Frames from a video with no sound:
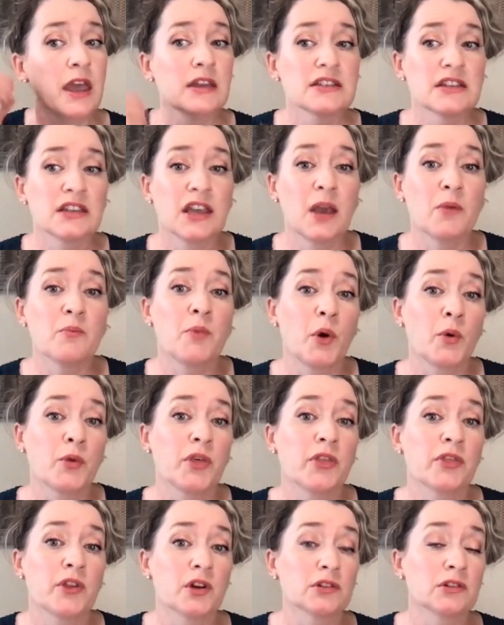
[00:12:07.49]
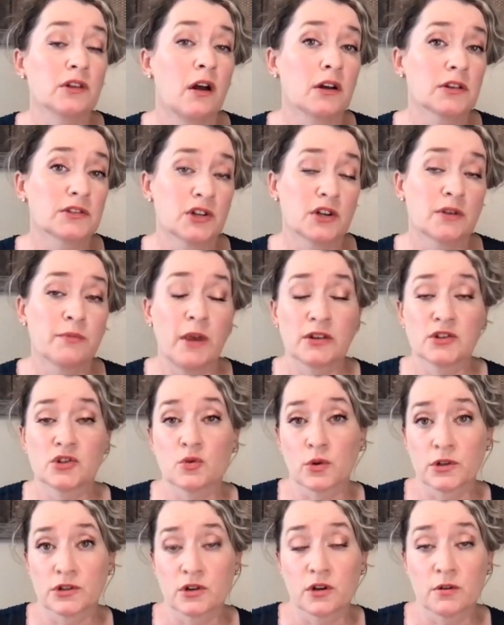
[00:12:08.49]
to get both their long-term and
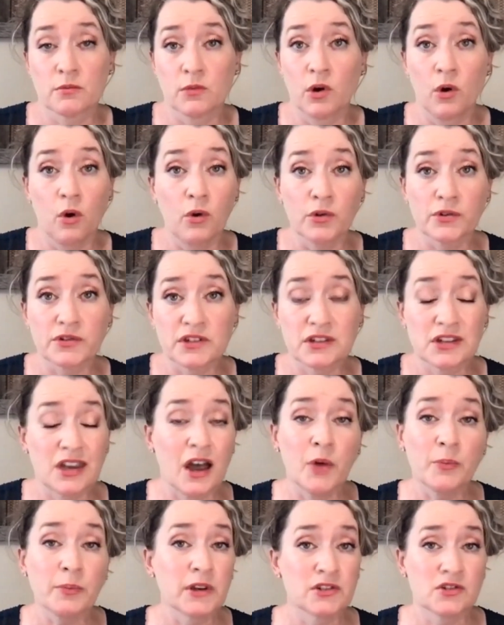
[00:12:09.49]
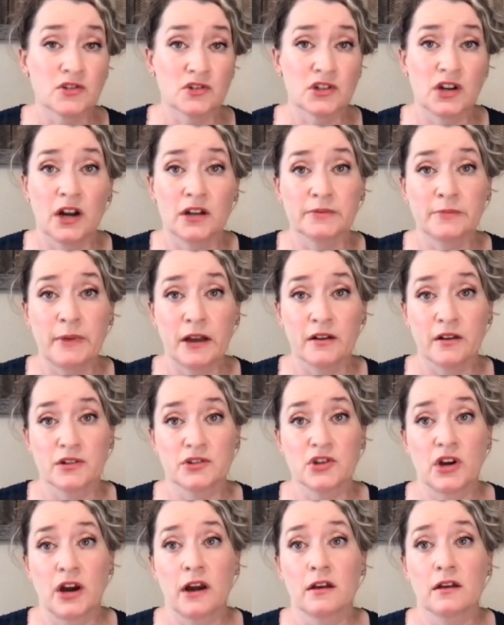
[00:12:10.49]
short-term goals to help get your child back on
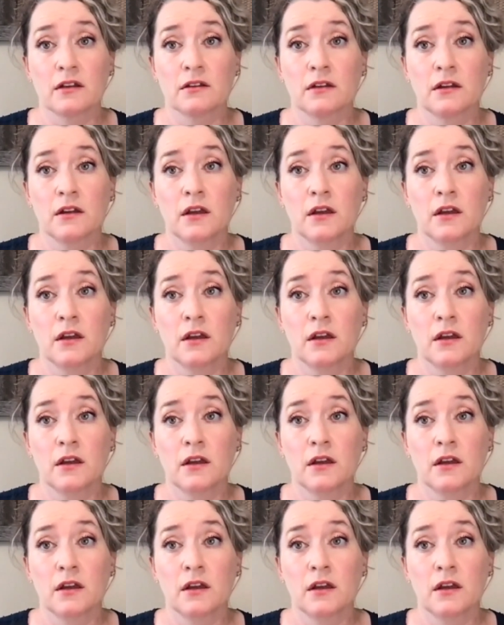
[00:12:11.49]
track.